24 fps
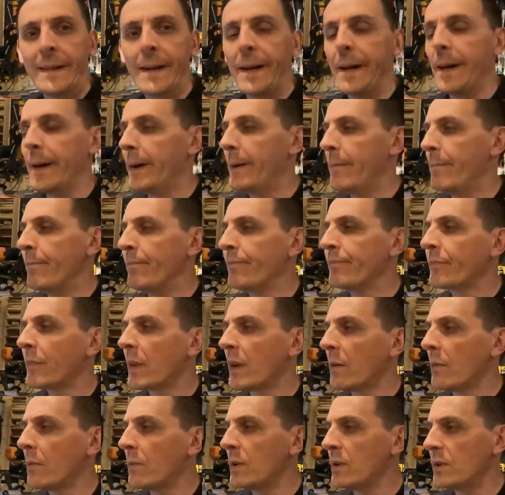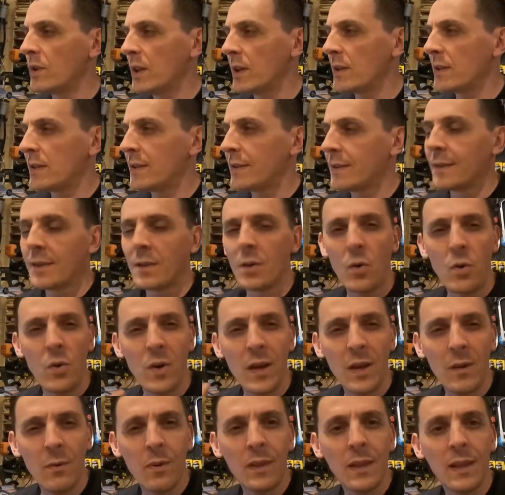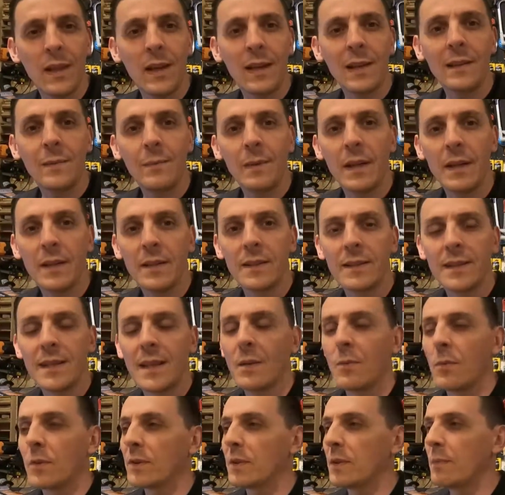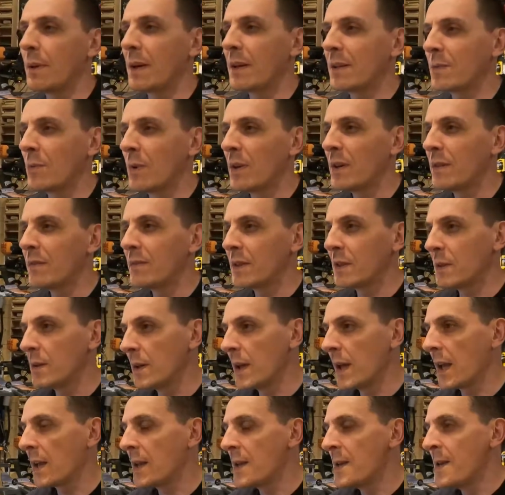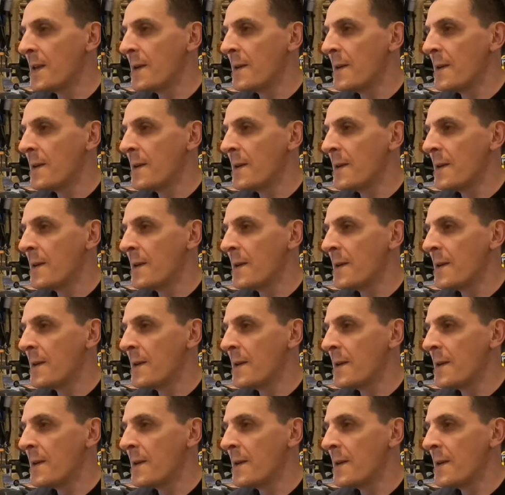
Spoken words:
We're just toying with it a little bit and seeing what's the best way of doing it.